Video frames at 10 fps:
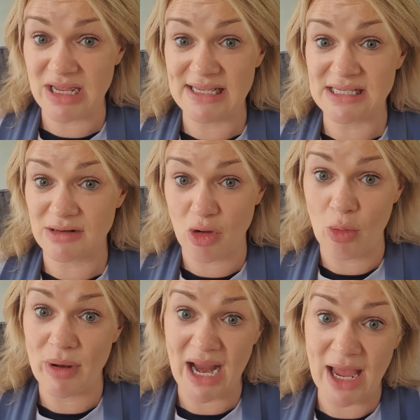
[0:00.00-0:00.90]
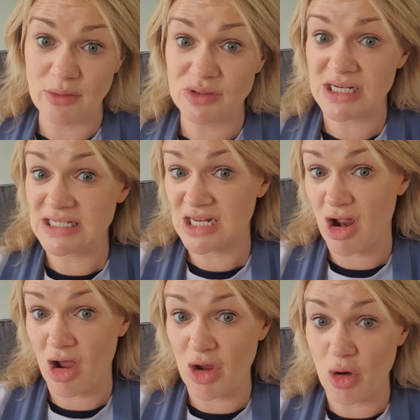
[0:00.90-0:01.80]
Is it coming out? Is it
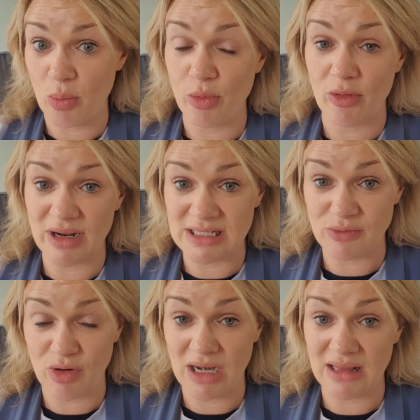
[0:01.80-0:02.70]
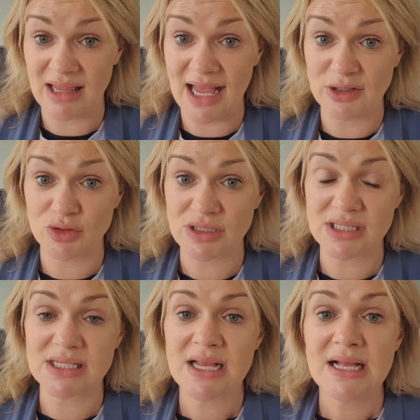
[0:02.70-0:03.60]
high up? Or is it right at the entrance?